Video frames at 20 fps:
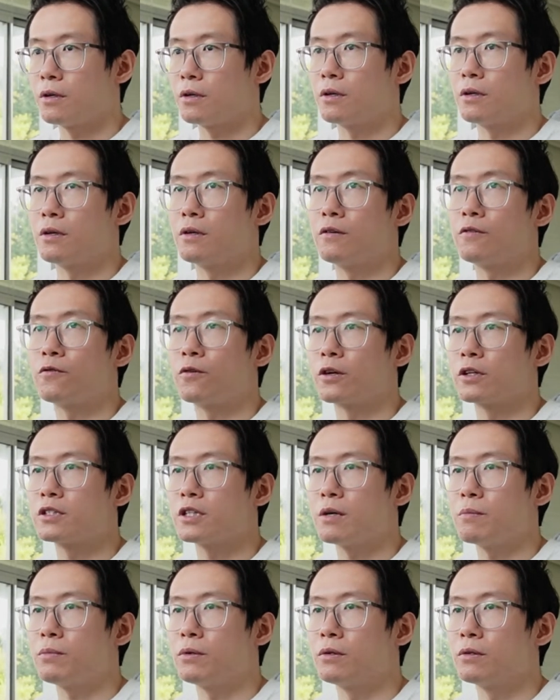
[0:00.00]
for
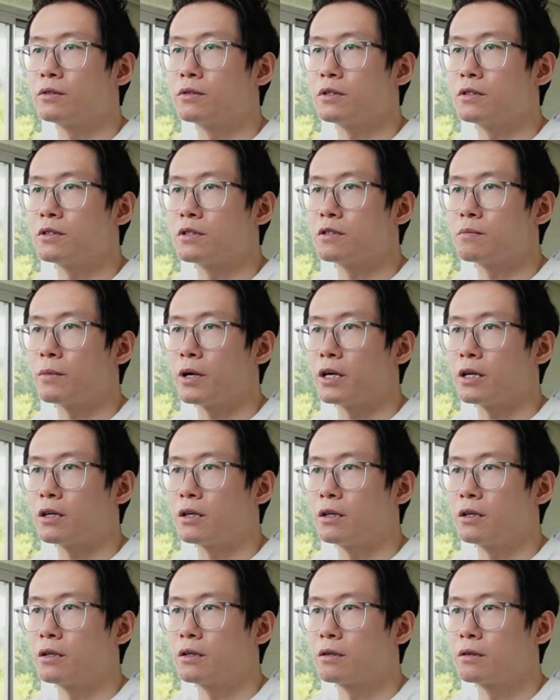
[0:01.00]
example, this is
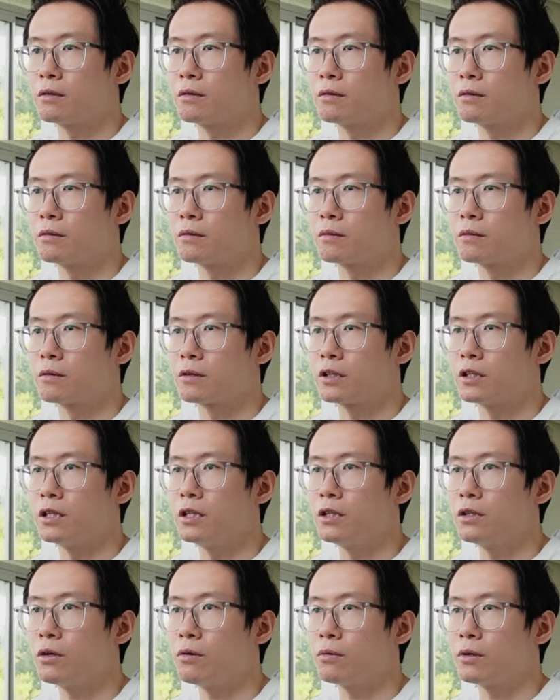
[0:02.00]
my
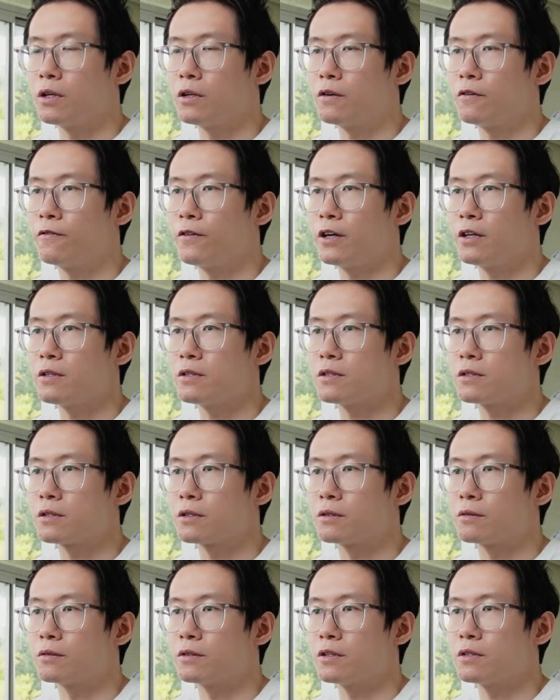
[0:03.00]
Keynote interface.
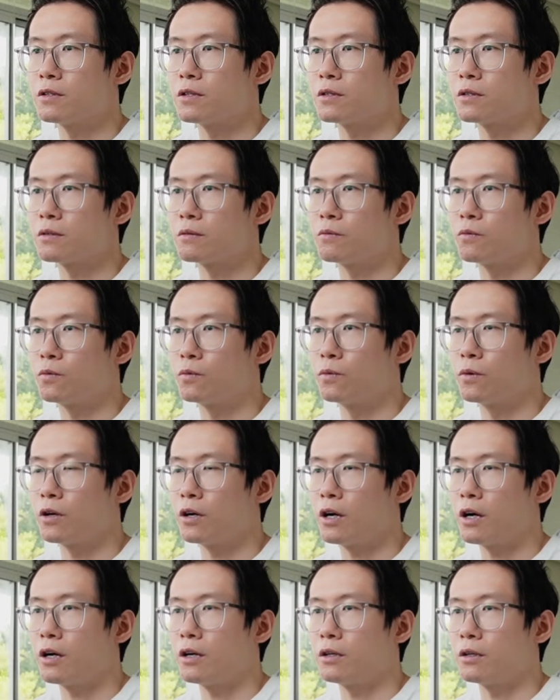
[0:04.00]
This is where
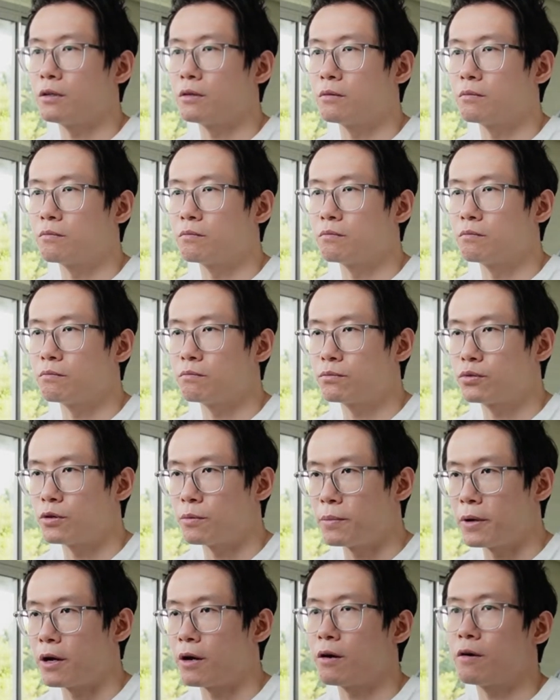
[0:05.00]
I
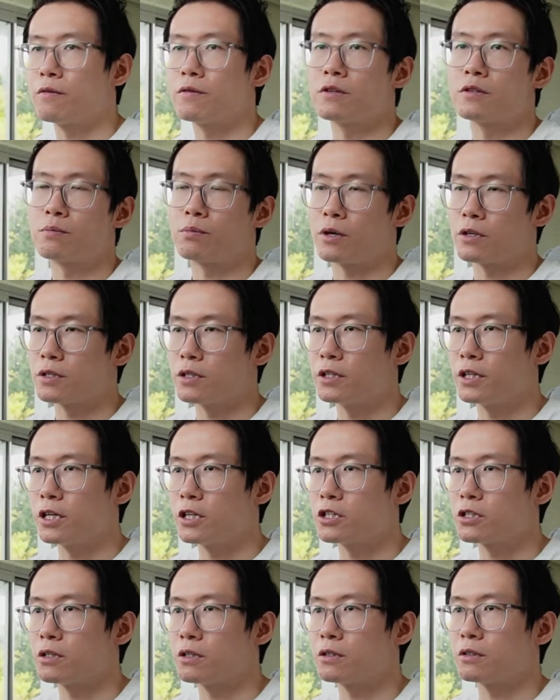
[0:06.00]
prepare this
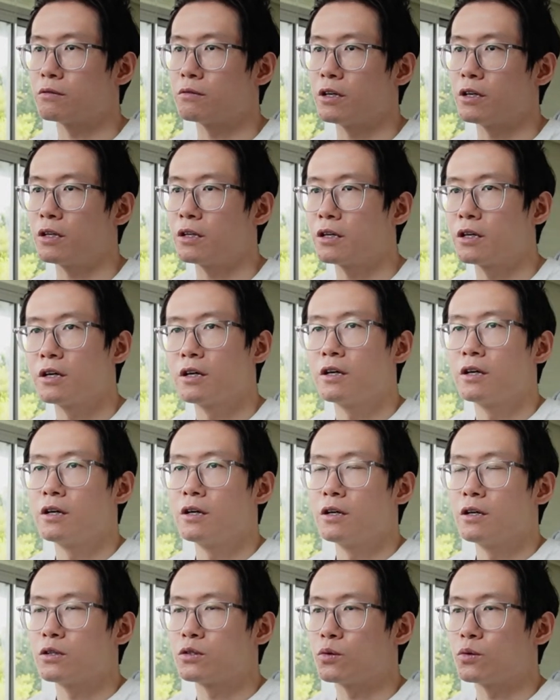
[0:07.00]
presentation, right?
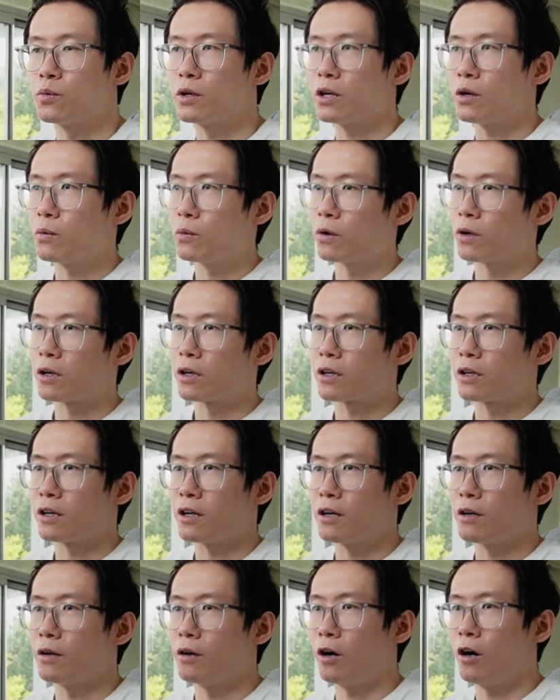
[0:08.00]
So when I work,
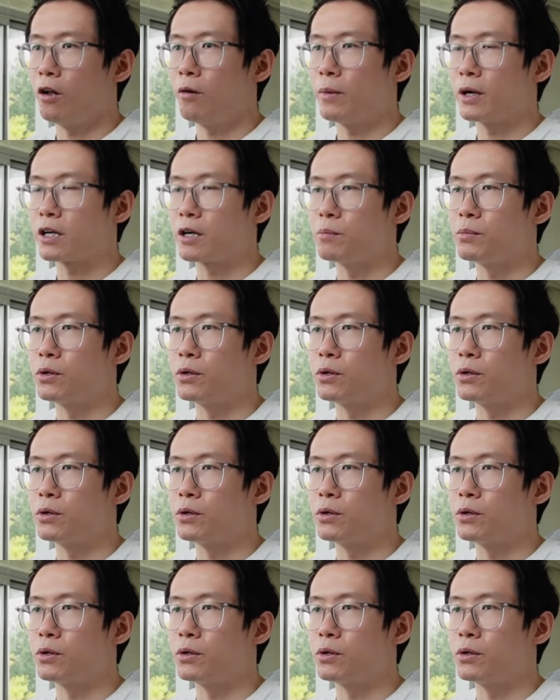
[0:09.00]
all my computer